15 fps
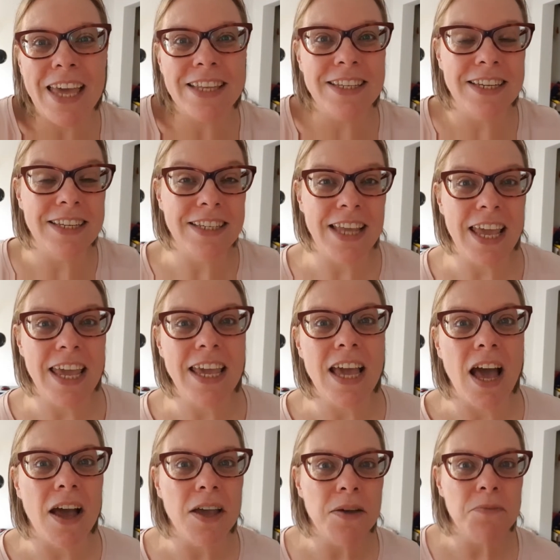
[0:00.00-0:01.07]
and
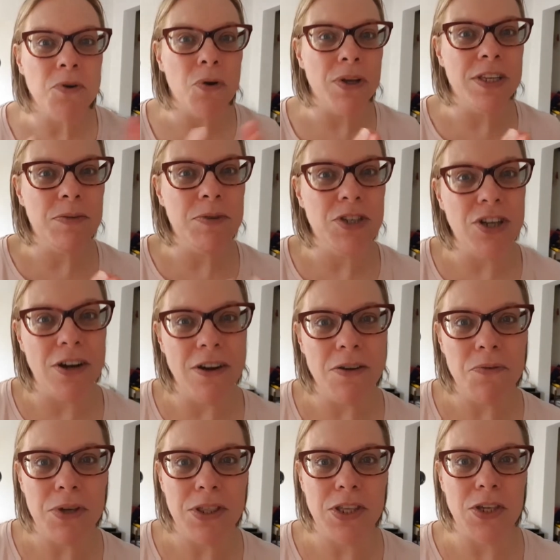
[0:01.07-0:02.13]
today I am going to be
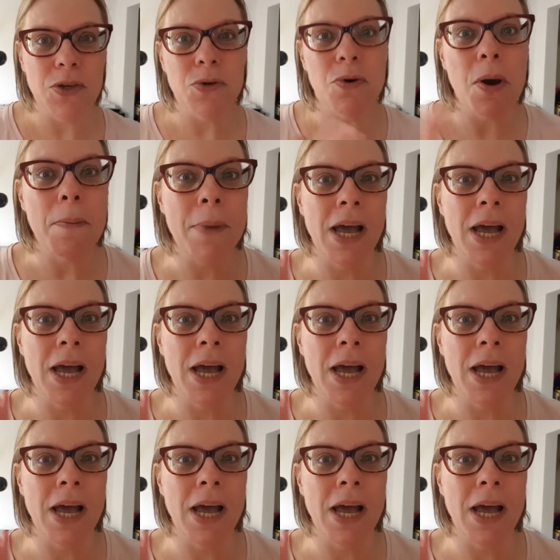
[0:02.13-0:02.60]
sharing with you